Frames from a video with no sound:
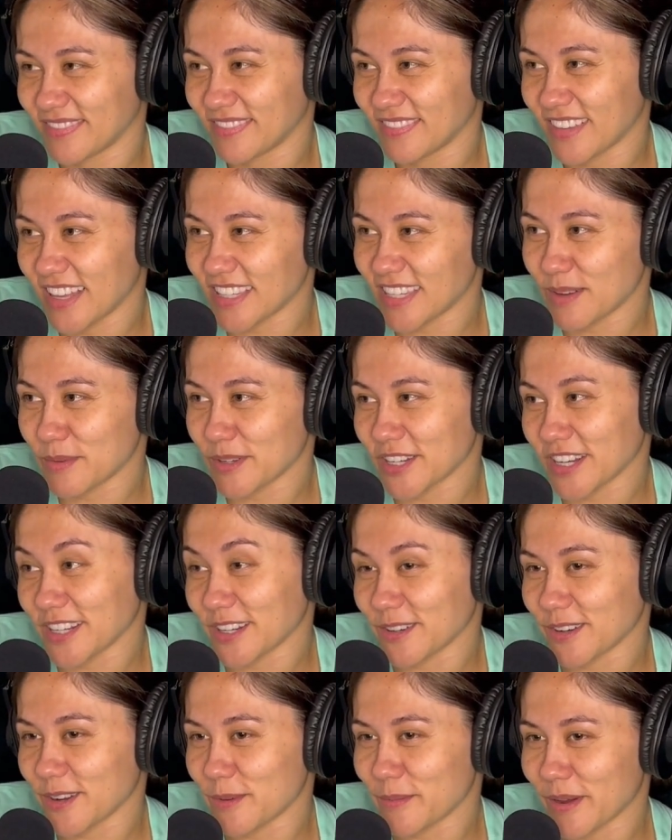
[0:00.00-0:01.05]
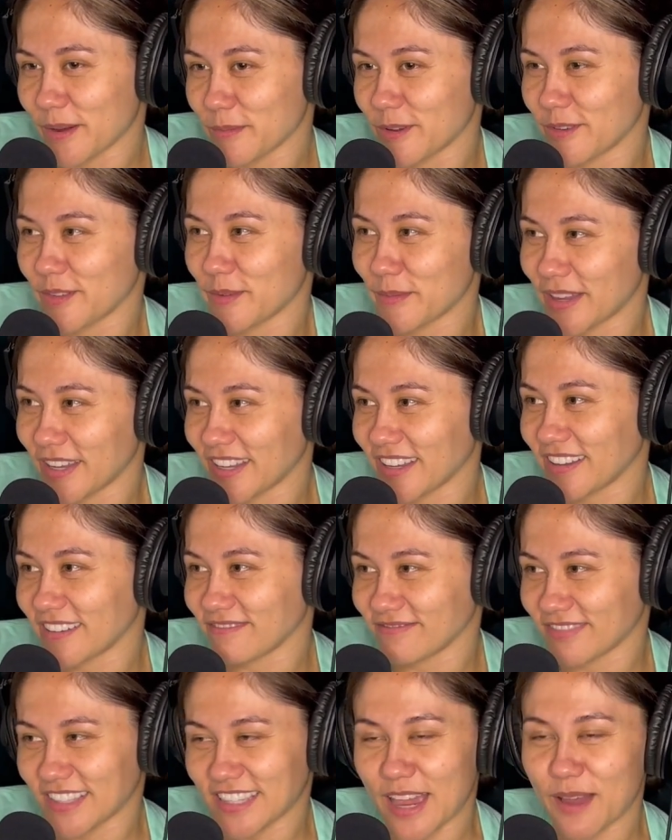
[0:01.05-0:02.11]
That's how much I don't know about movie making.
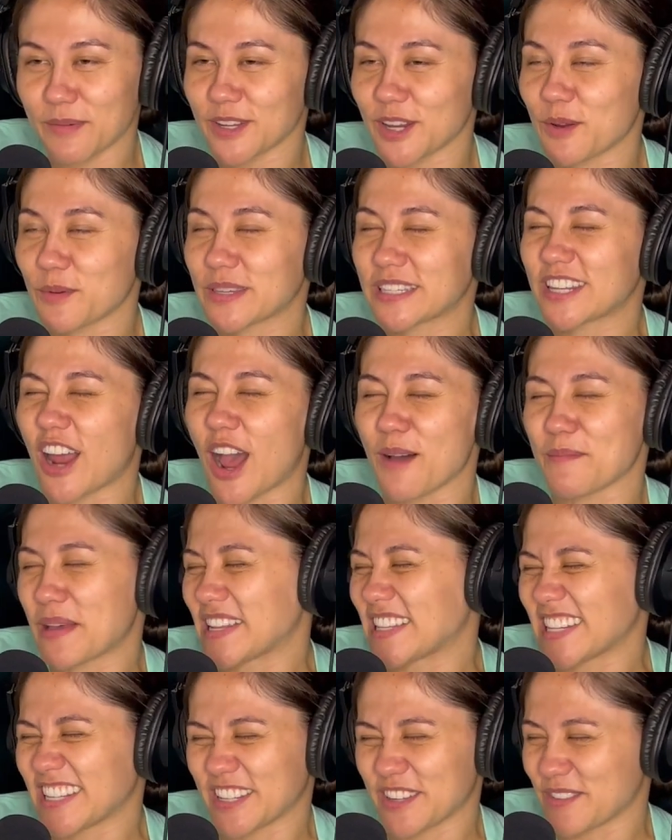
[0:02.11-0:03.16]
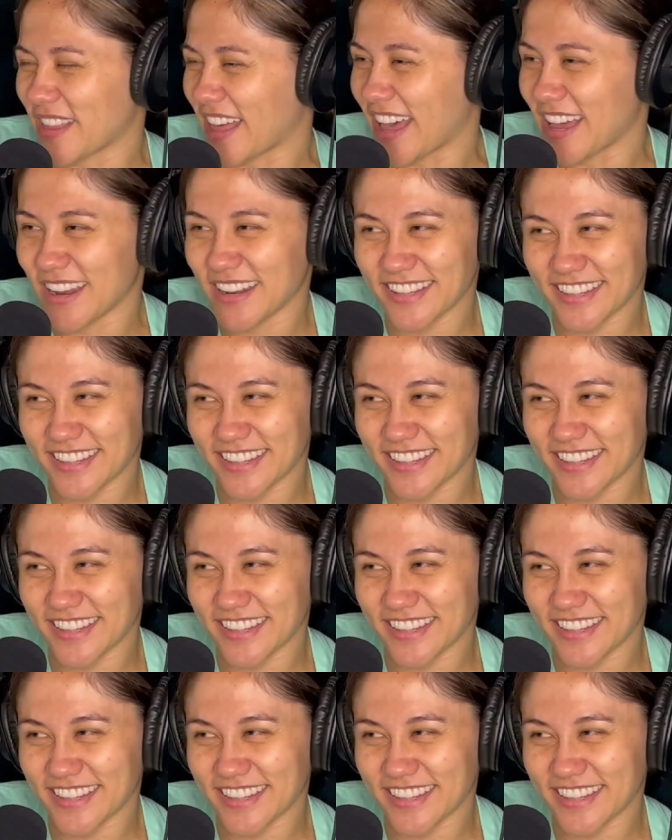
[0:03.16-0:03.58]
That's how much I was not meant to do that